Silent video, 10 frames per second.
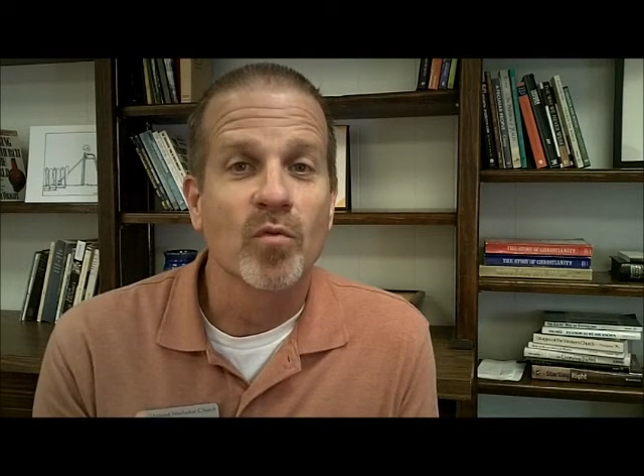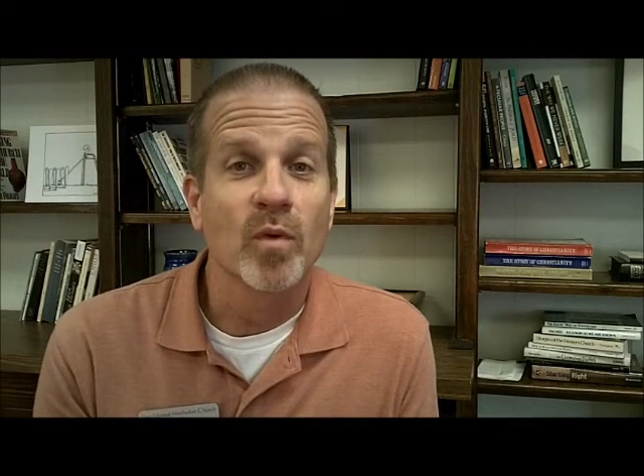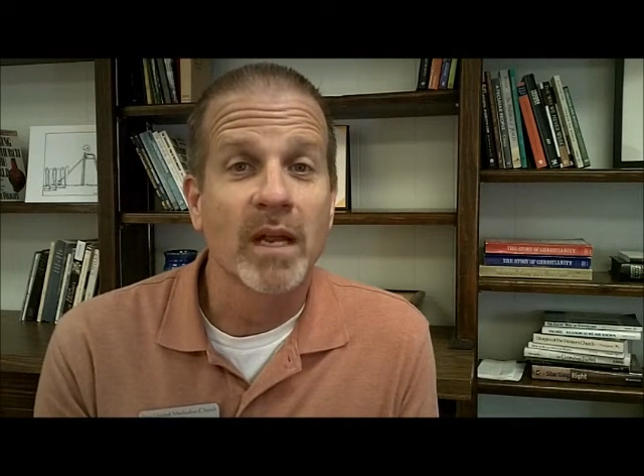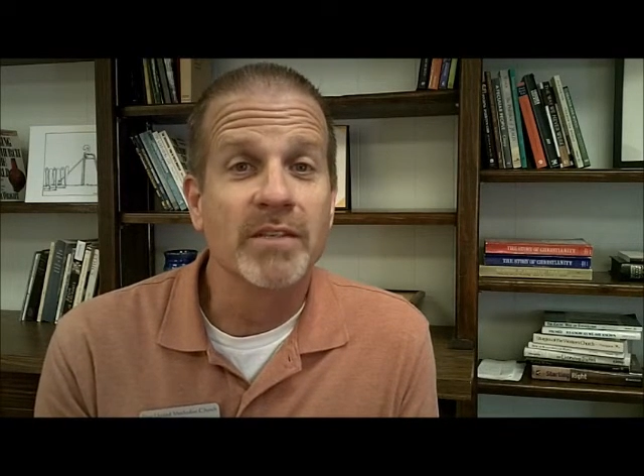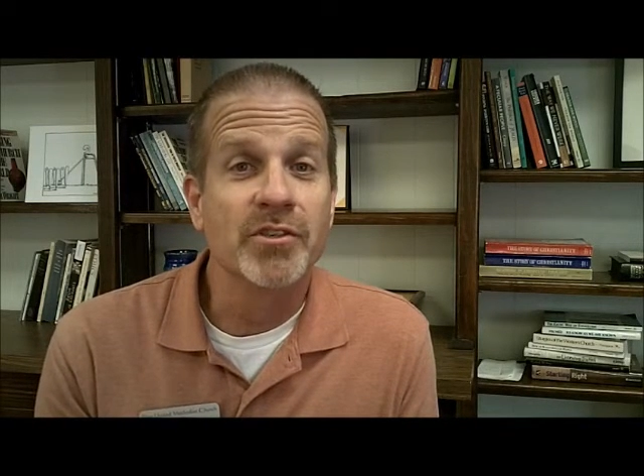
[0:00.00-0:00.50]

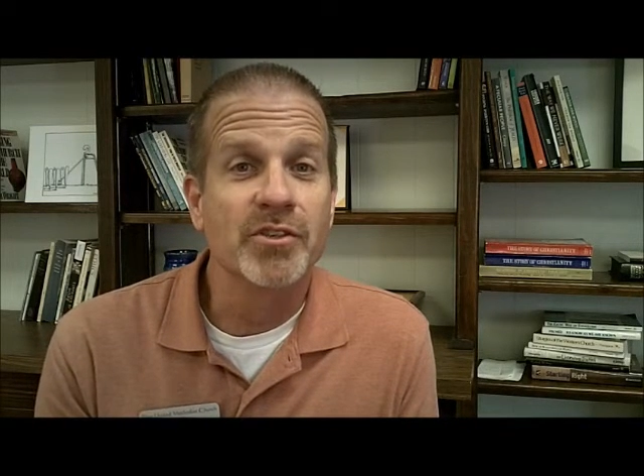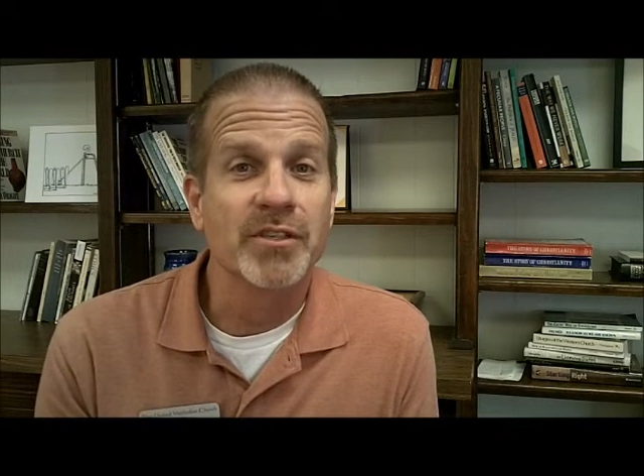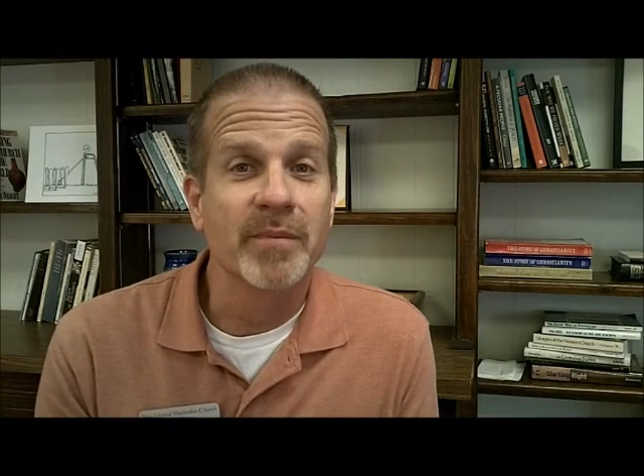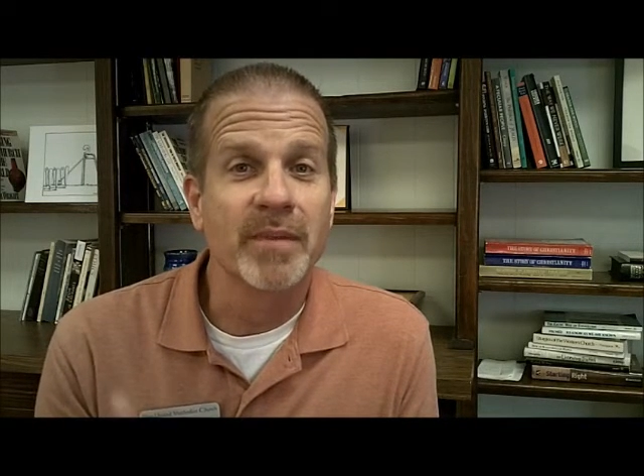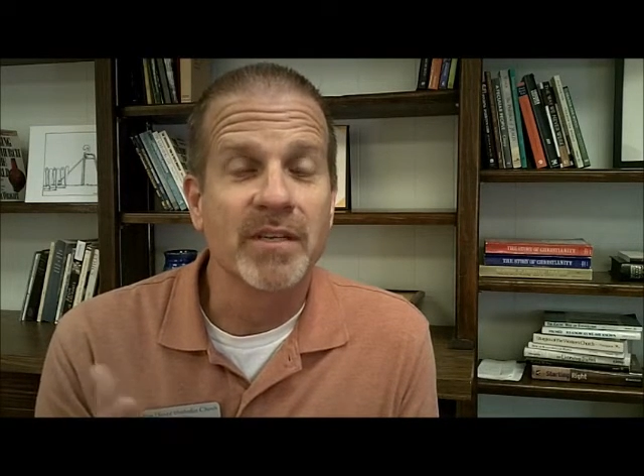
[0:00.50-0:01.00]

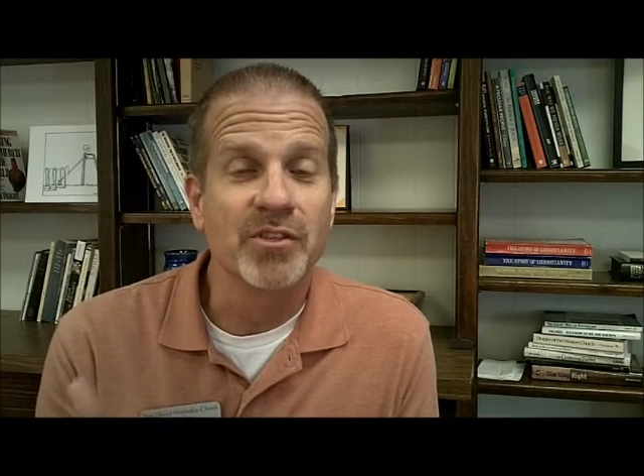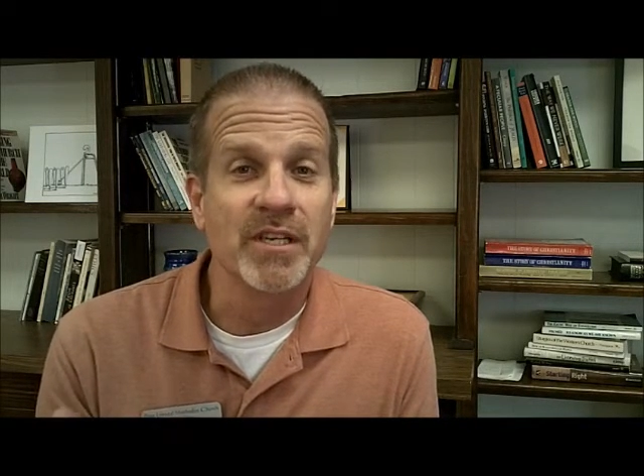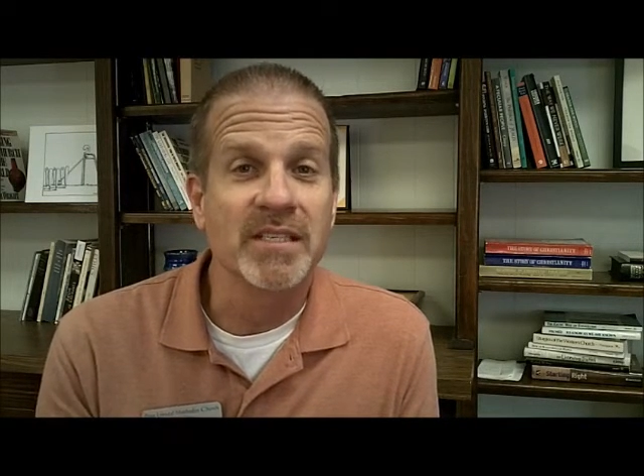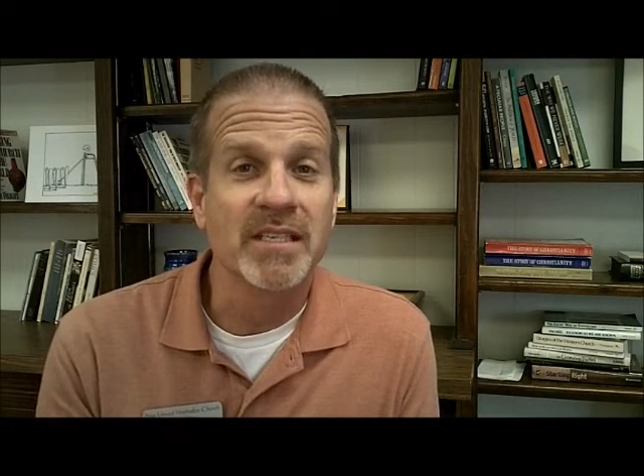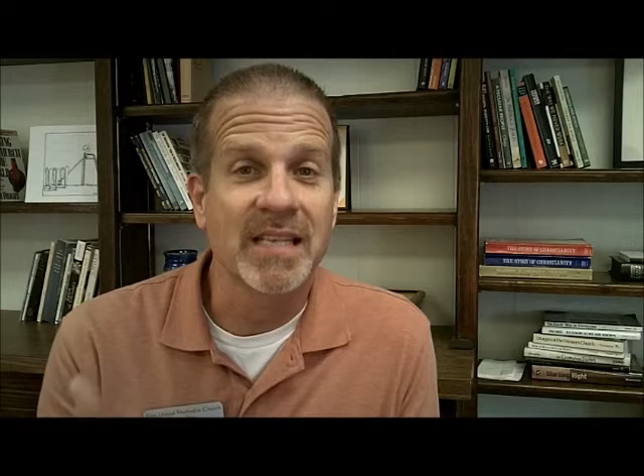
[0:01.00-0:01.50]
relationship that
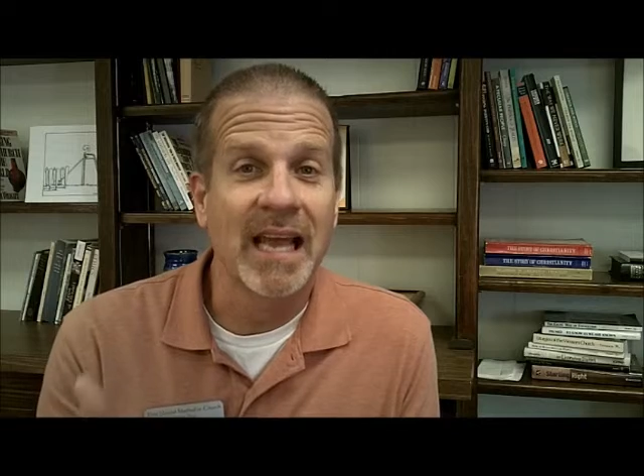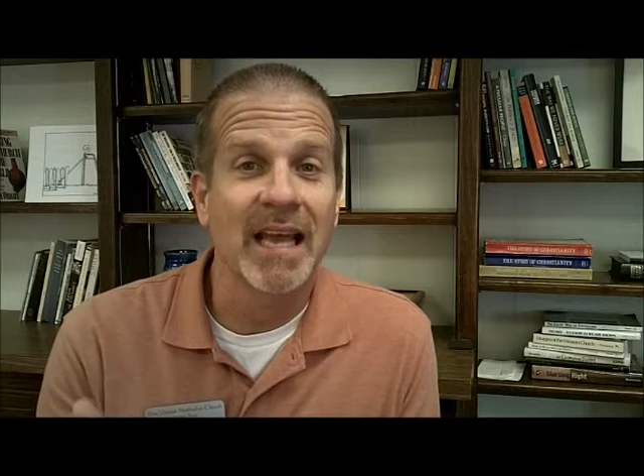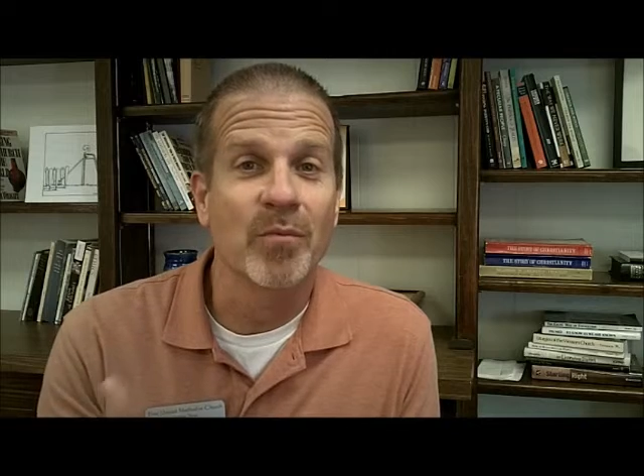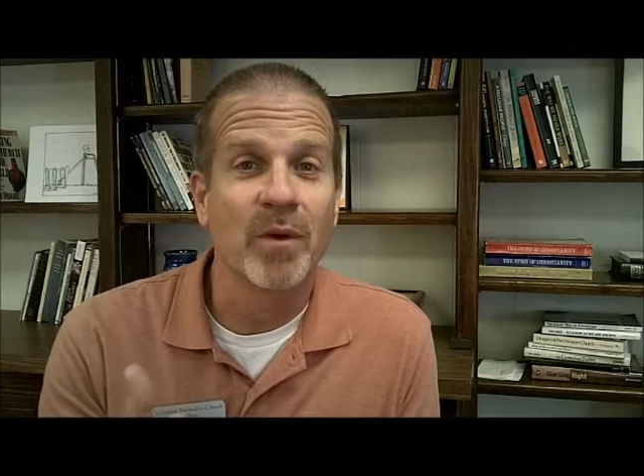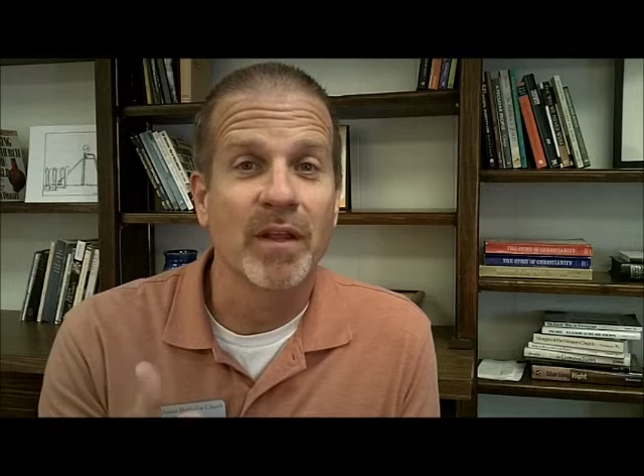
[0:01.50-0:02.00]
Jesus
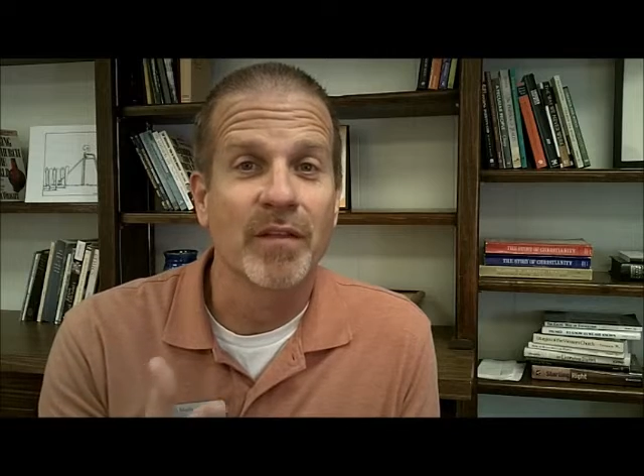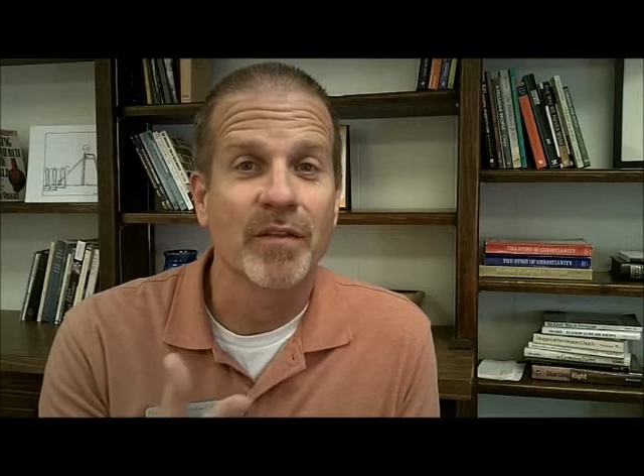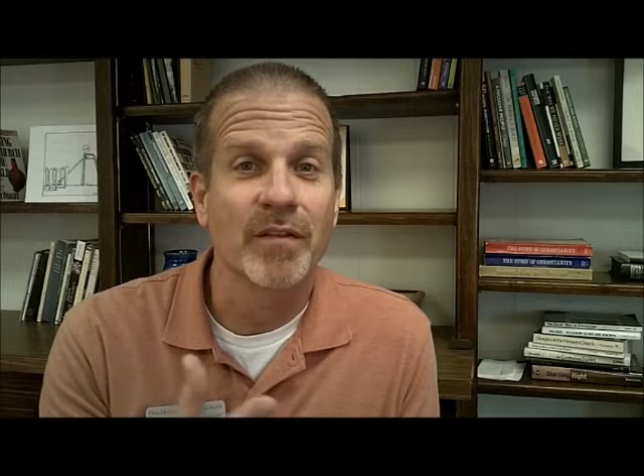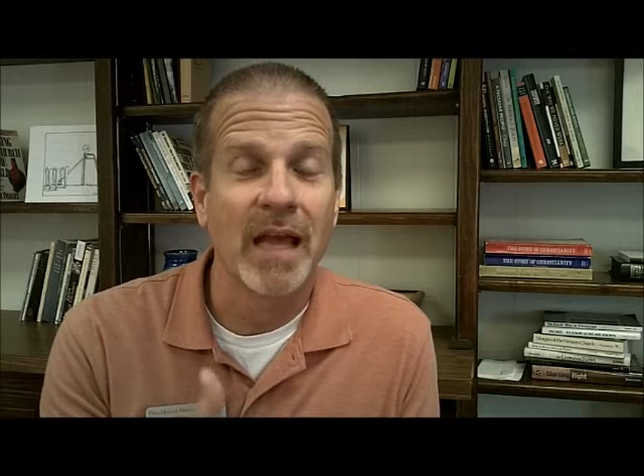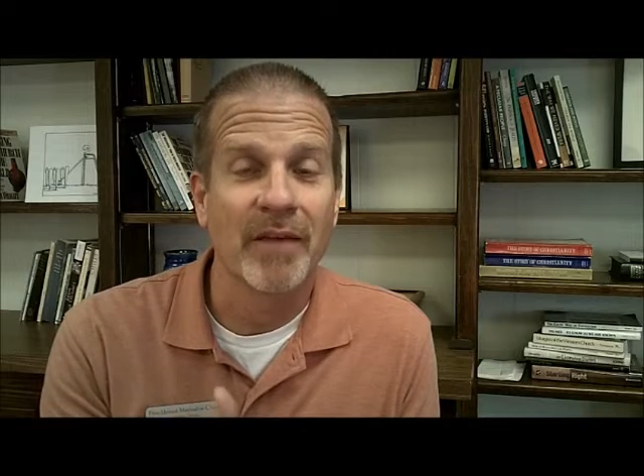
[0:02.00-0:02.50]
had with
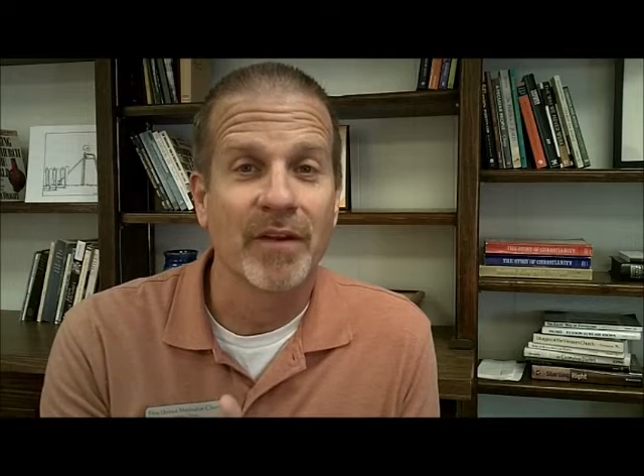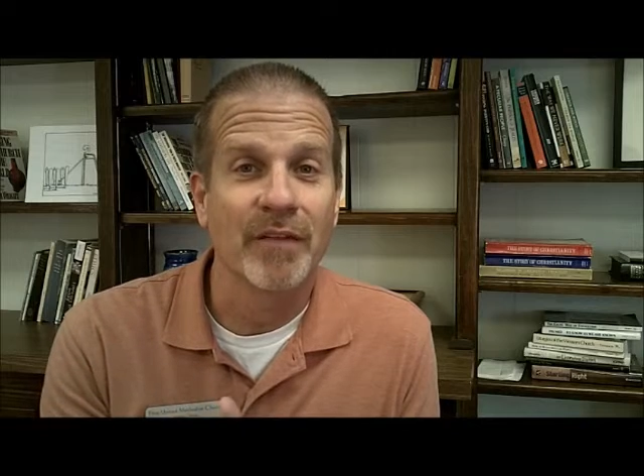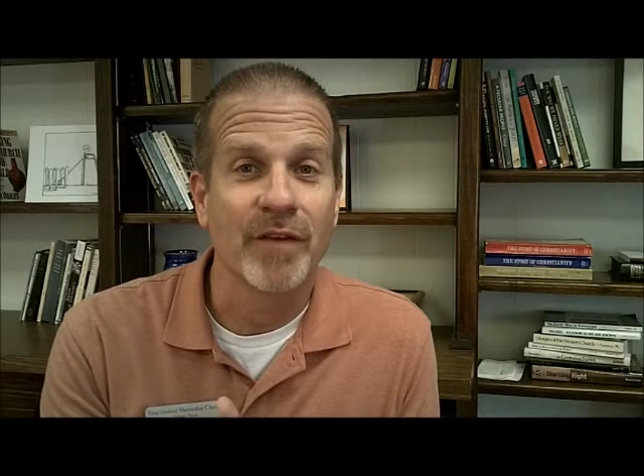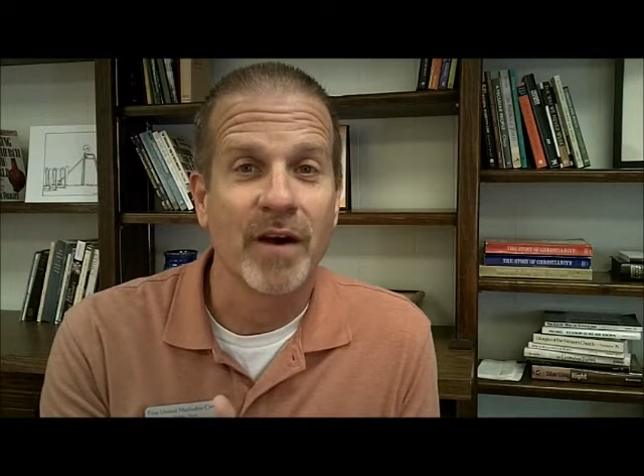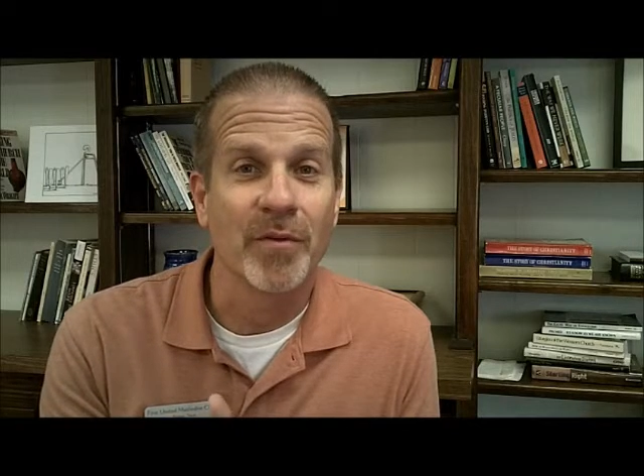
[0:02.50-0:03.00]
the
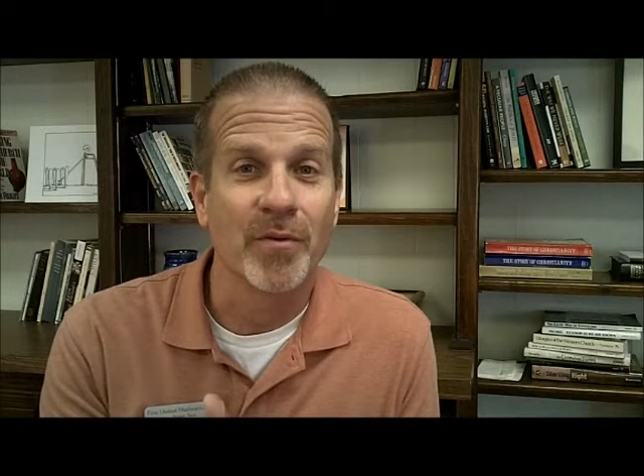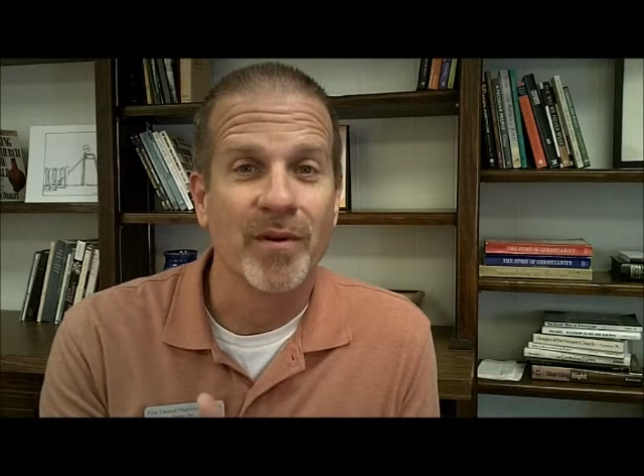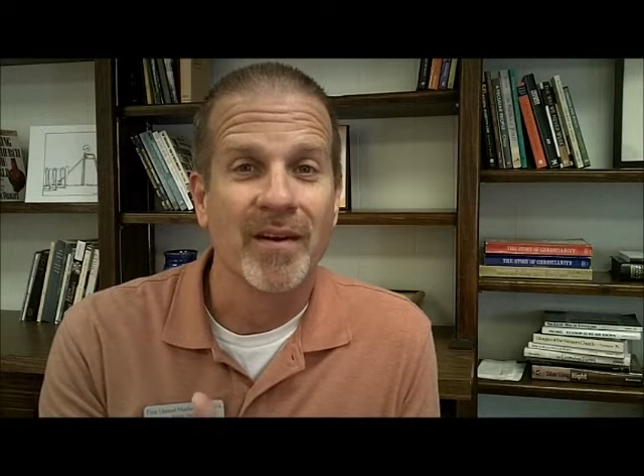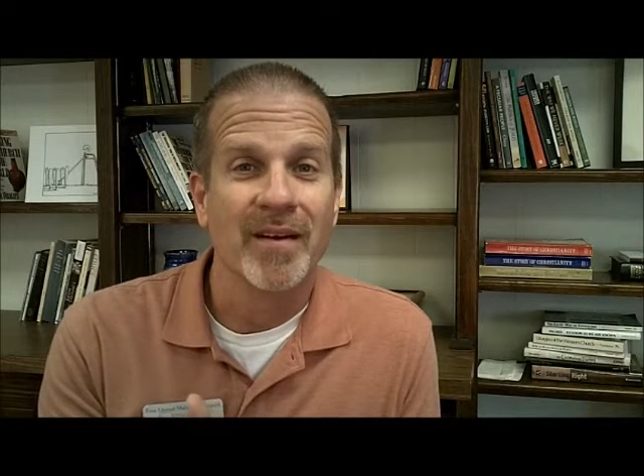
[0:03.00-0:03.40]
Heavenly Father